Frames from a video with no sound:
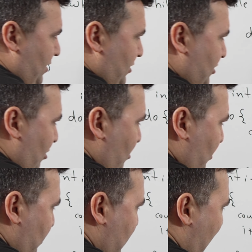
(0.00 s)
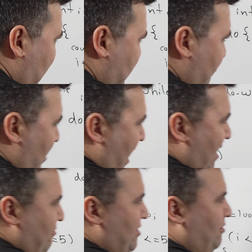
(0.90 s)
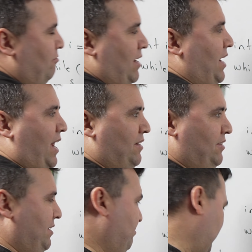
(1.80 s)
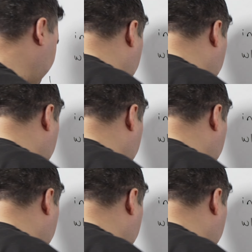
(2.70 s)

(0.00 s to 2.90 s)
So that's we have here 100. But